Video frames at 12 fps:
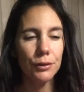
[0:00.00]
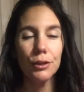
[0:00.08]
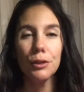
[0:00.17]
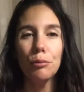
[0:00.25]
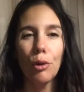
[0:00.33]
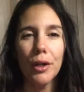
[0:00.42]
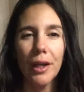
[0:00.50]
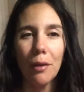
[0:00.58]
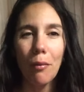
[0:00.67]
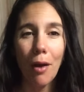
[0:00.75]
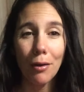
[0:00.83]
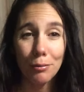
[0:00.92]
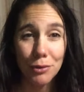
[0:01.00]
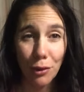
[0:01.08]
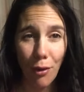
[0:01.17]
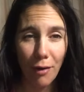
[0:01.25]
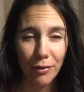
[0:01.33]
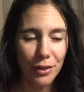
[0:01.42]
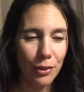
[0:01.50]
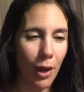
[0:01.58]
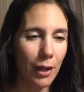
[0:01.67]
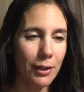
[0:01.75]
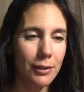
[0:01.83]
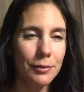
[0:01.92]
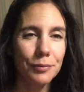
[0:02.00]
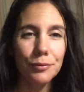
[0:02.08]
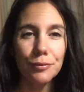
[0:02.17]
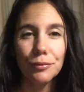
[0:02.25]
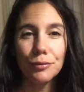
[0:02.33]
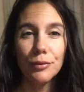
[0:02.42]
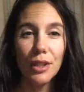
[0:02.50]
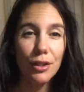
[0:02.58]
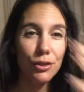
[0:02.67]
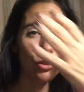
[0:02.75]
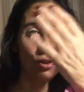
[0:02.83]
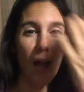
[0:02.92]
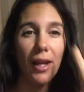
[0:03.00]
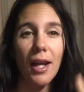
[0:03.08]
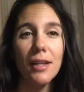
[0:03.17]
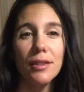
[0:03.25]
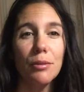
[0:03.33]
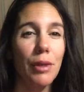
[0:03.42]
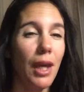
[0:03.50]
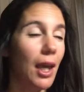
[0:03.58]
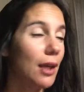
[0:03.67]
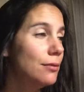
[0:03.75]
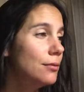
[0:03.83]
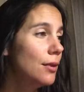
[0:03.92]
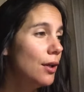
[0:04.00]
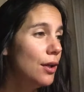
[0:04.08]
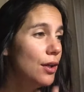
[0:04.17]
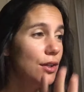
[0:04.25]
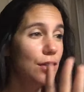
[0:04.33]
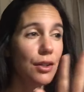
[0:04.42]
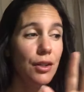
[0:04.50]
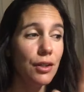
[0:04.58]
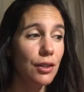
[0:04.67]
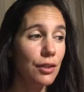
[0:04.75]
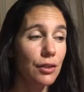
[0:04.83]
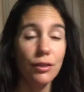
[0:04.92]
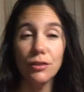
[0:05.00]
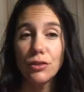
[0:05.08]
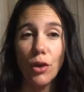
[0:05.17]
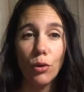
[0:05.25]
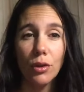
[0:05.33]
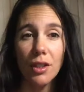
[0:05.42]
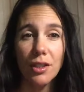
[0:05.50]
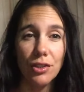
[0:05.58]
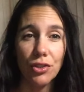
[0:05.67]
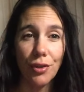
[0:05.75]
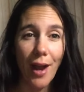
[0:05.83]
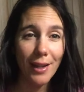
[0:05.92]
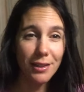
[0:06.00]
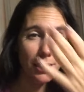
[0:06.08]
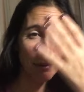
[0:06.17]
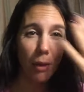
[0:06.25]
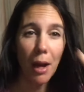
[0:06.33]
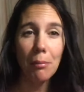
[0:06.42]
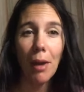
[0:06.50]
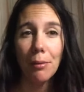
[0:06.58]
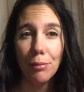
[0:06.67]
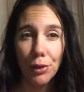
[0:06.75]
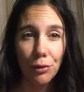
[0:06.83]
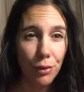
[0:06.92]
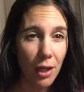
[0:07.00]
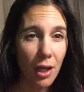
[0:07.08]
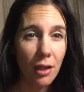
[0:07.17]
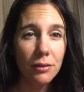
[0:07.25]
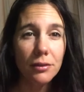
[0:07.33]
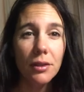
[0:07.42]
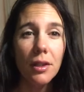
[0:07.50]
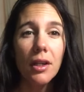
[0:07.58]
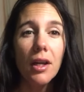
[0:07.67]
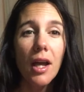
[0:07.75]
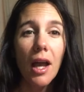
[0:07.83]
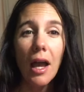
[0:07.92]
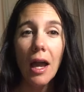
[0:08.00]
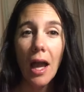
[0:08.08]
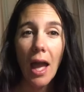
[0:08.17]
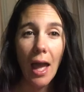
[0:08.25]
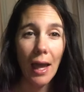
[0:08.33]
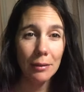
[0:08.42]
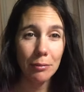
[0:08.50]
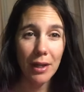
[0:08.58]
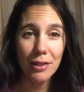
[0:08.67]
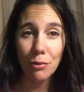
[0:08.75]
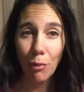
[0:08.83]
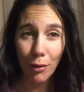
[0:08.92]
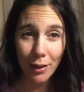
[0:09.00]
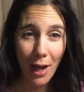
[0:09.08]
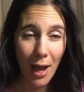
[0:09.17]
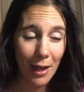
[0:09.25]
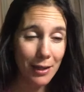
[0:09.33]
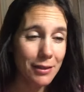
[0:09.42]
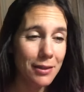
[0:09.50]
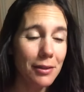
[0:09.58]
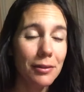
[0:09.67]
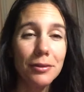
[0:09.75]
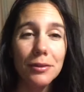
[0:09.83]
Good morning and welcome to Coffee Talk. Try not to be totally distracted by my beauty and my swollen eyes.